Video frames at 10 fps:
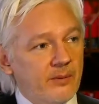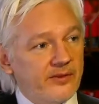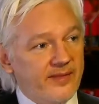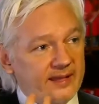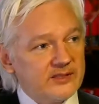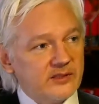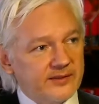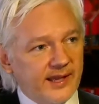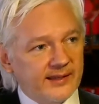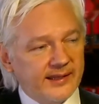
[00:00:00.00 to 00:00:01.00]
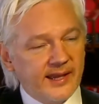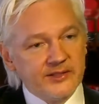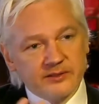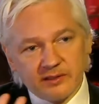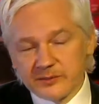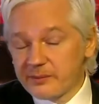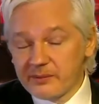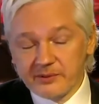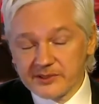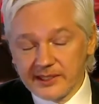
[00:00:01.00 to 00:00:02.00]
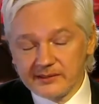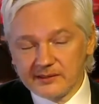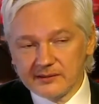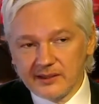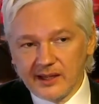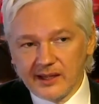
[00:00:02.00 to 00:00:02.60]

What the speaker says: But that's not the allegation that is being presented